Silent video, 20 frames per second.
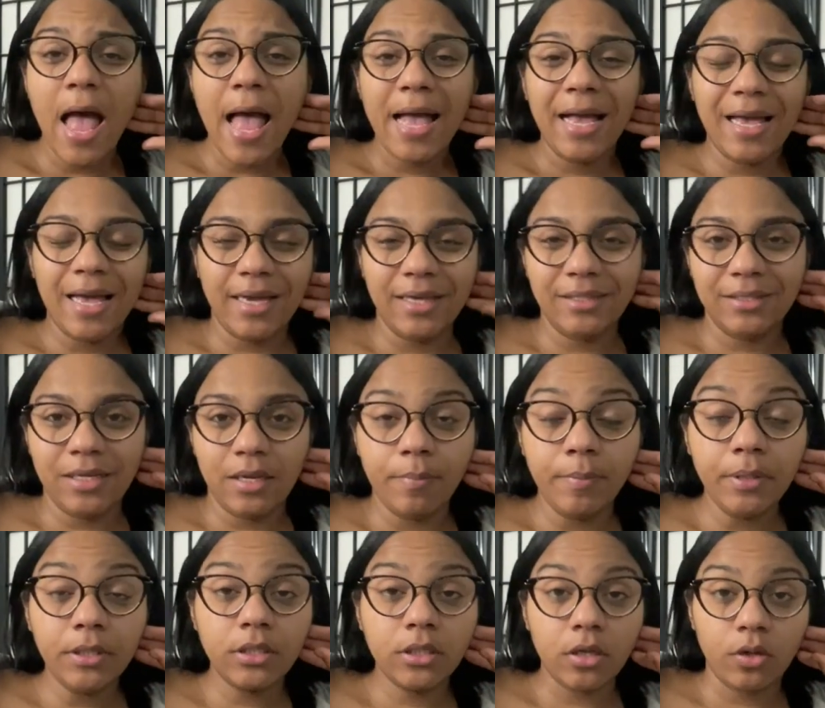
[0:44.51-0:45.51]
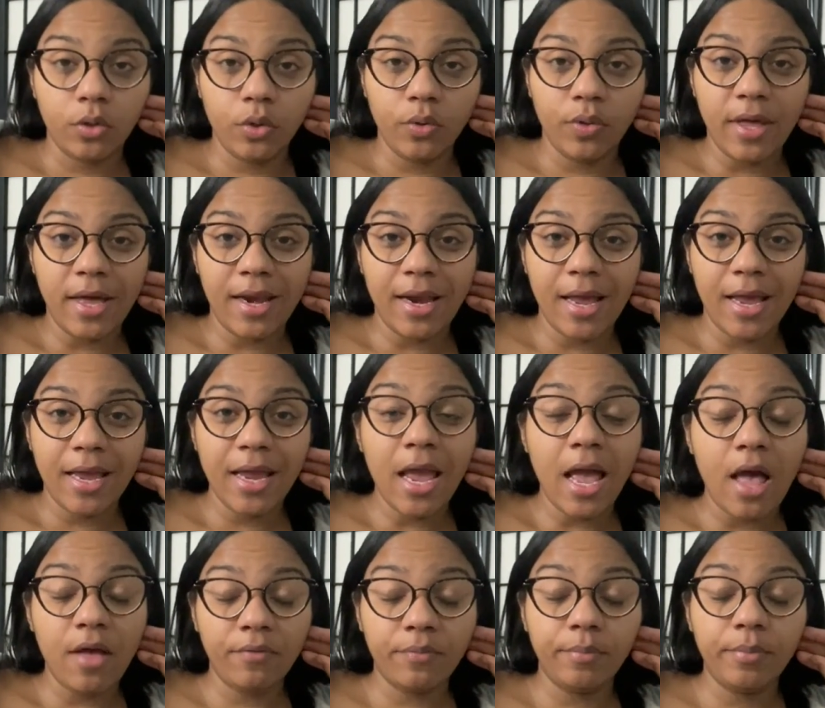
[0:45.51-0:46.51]
Guys, let me tell you that I
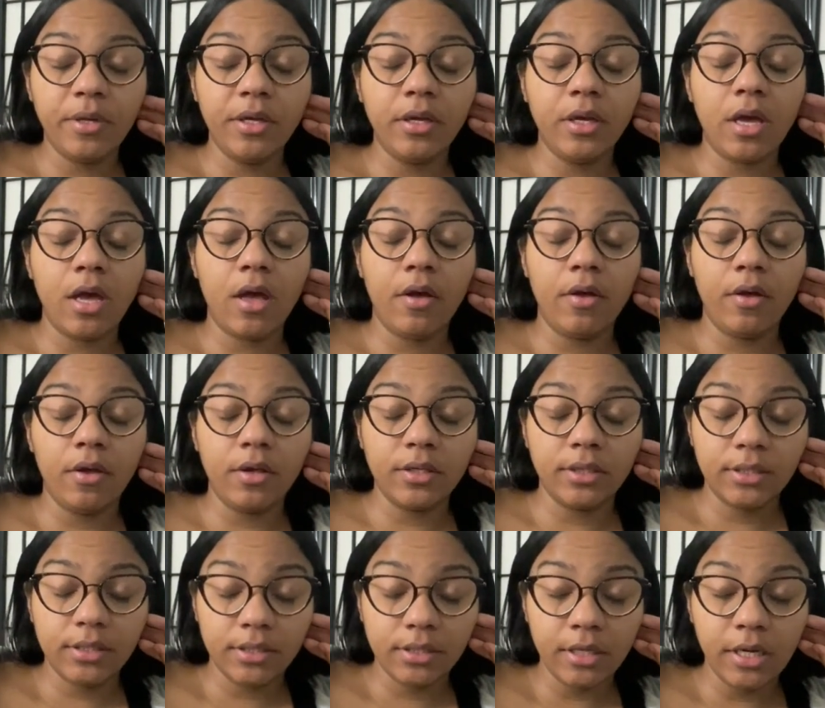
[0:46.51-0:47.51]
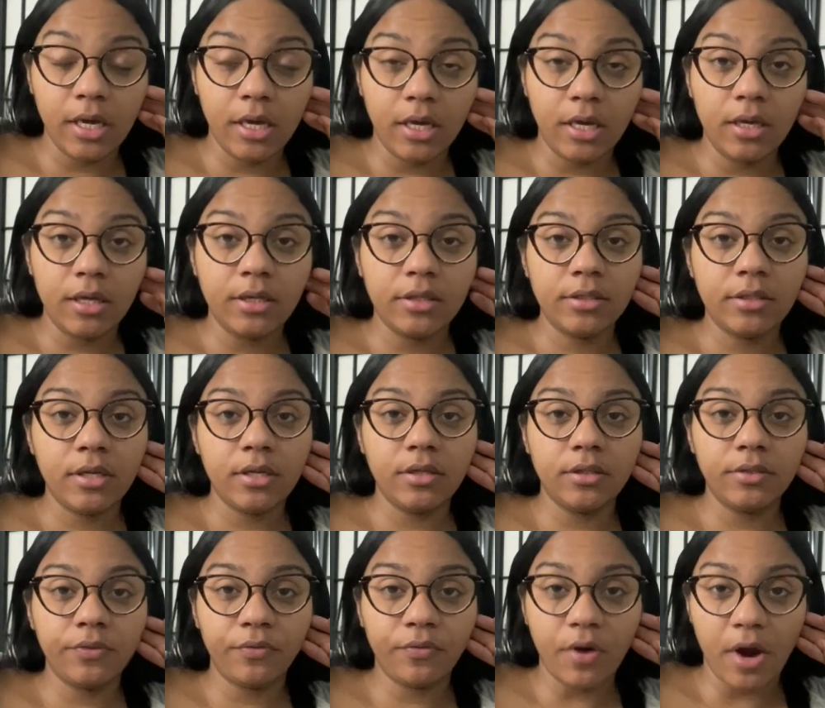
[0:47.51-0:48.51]
have been sick
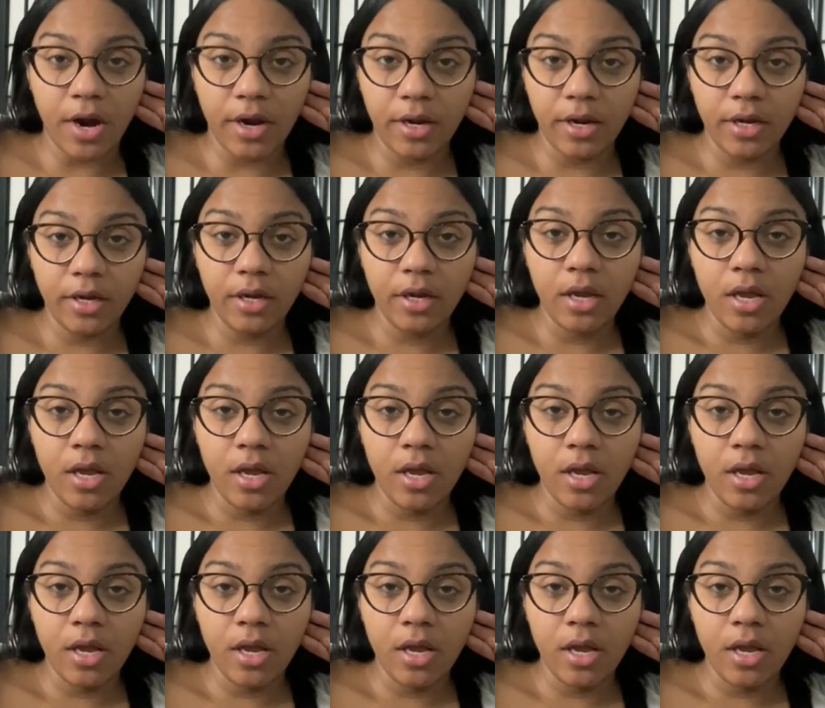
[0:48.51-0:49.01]
since Friday.